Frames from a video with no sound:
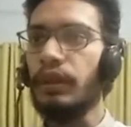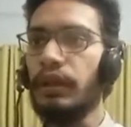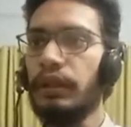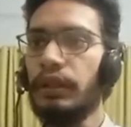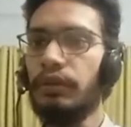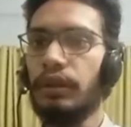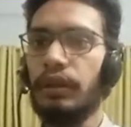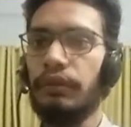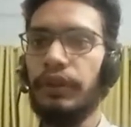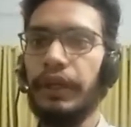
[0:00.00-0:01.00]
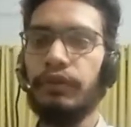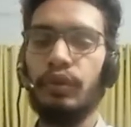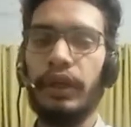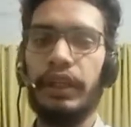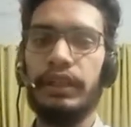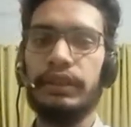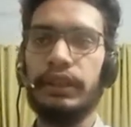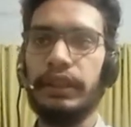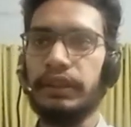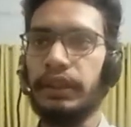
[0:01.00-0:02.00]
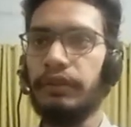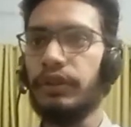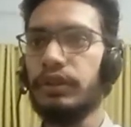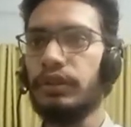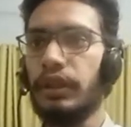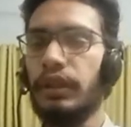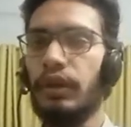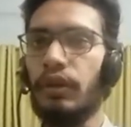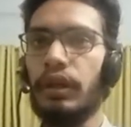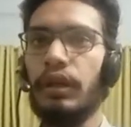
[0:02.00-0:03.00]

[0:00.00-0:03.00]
Now we have to arrange the dataset first in the order.